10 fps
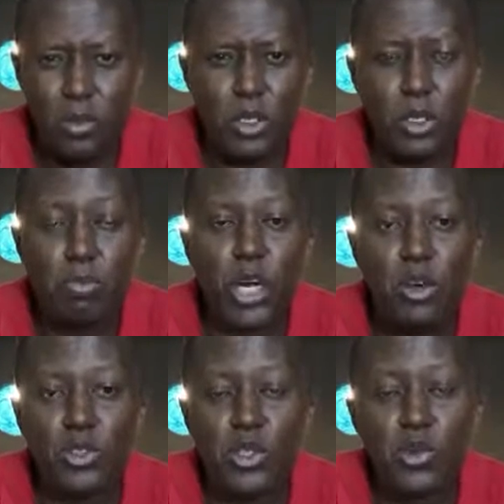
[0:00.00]

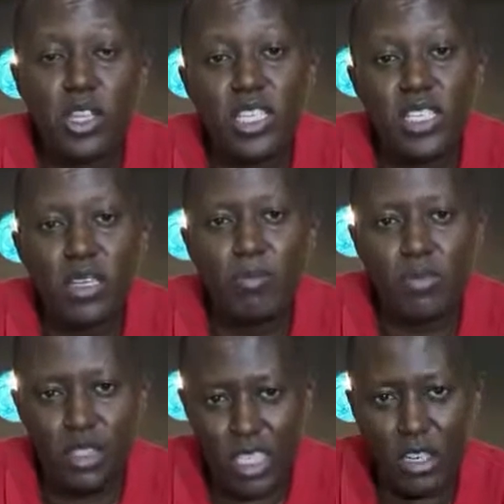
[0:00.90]
browse through
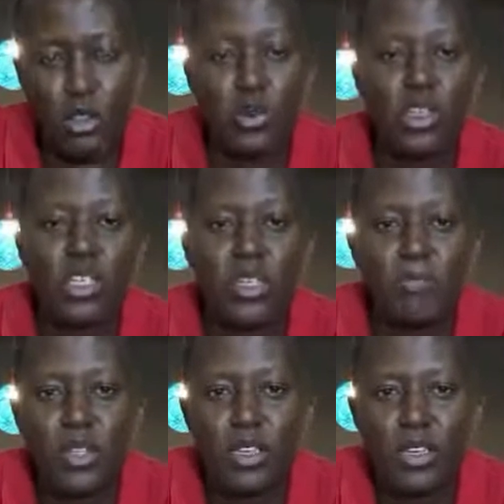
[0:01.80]
check through
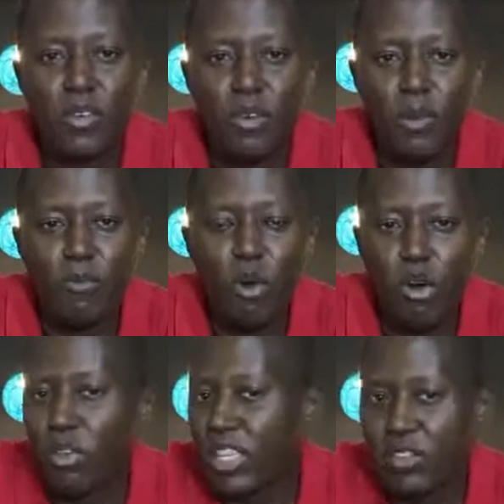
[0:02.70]

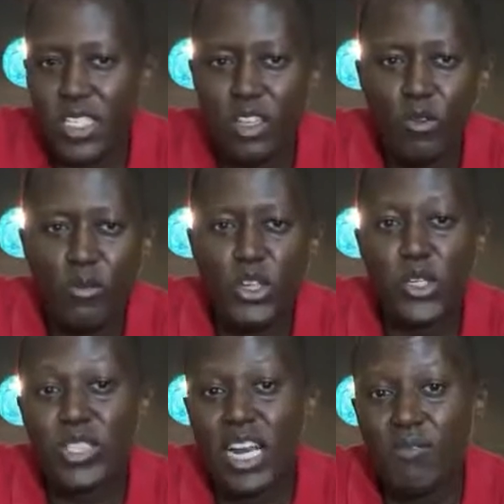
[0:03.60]
all the rest of the
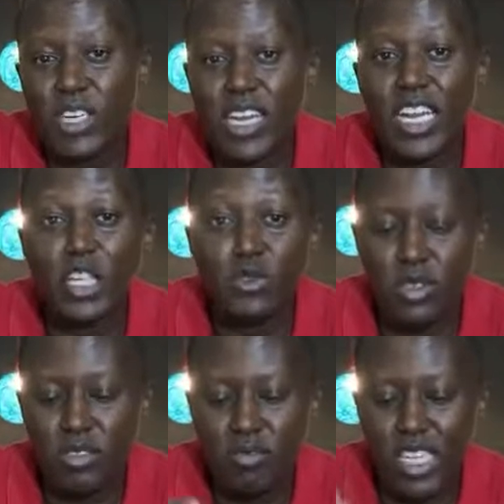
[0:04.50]
videos that I've done, and you'll
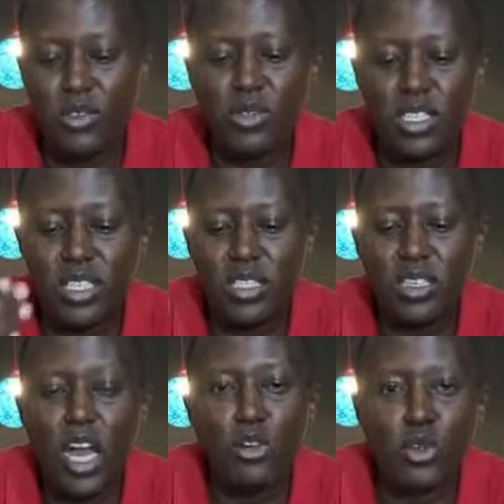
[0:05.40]
get to see
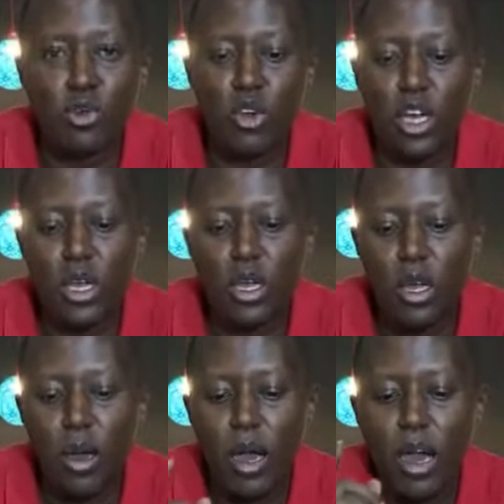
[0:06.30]
how to cook
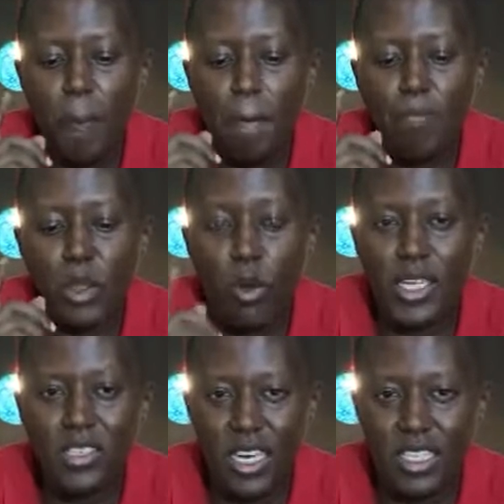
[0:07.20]

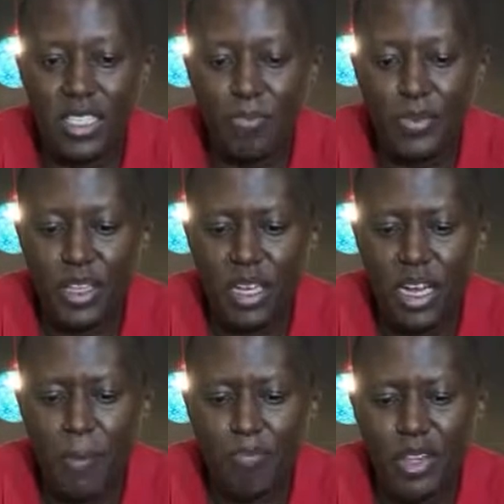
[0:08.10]
white rice.
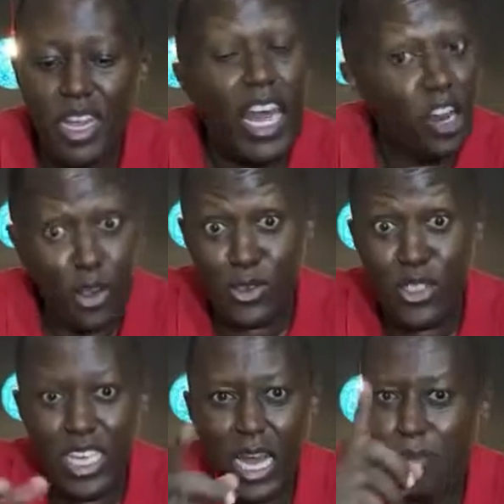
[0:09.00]
And I'll also
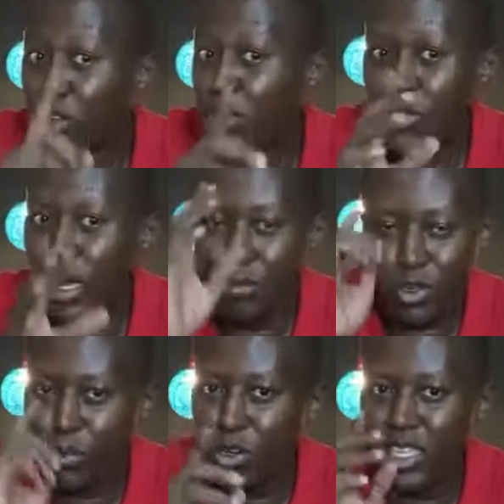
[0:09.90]
check, I'm not sure,
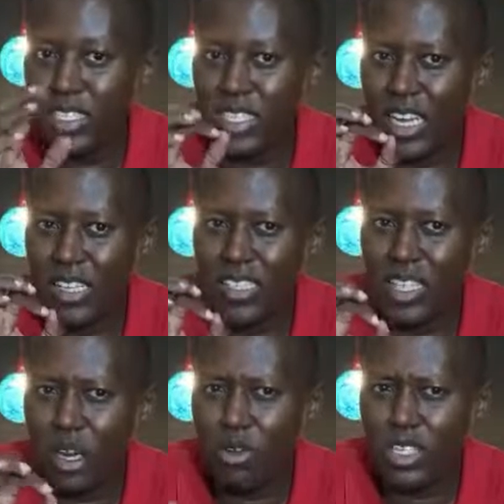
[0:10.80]
to be honest, it's
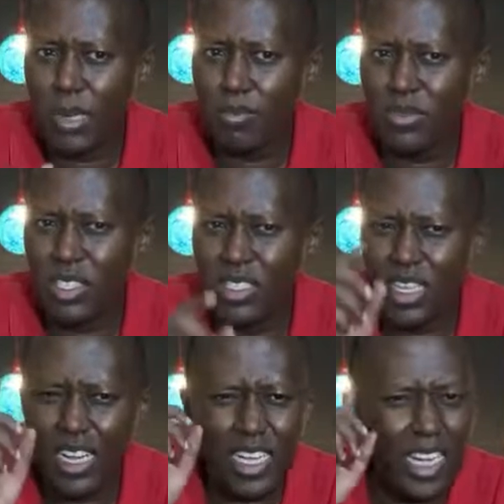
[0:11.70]
a long time since,
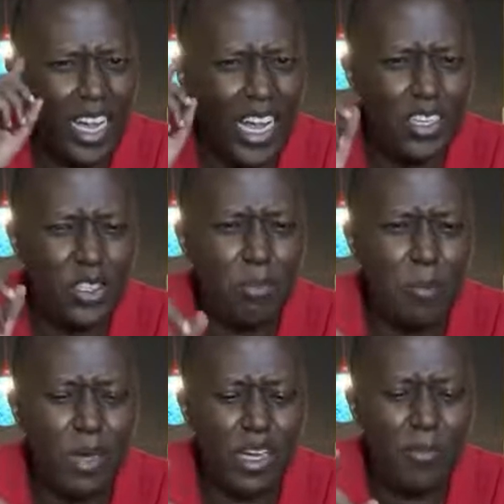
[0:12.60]
I can't
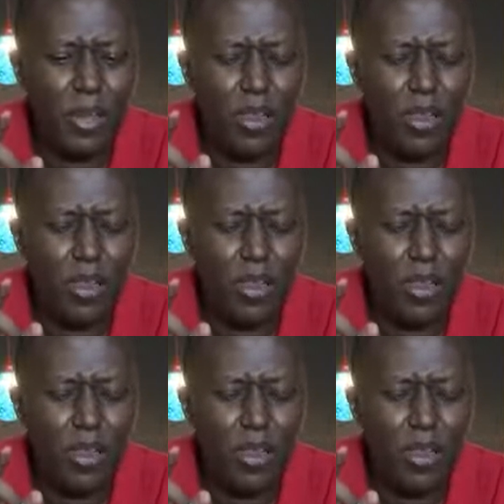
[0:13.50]
remember